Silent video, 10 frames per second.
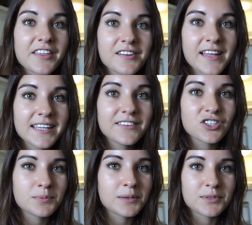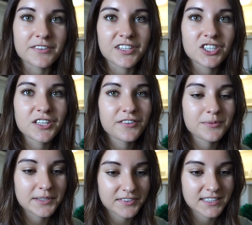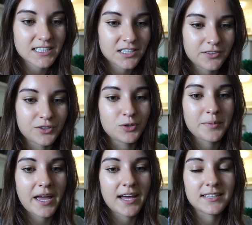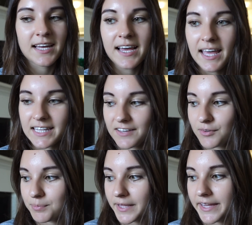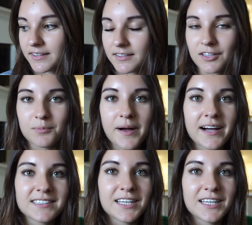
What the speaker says: Other than that, they've just been observing each other from different sides of the room, and they even played in the little box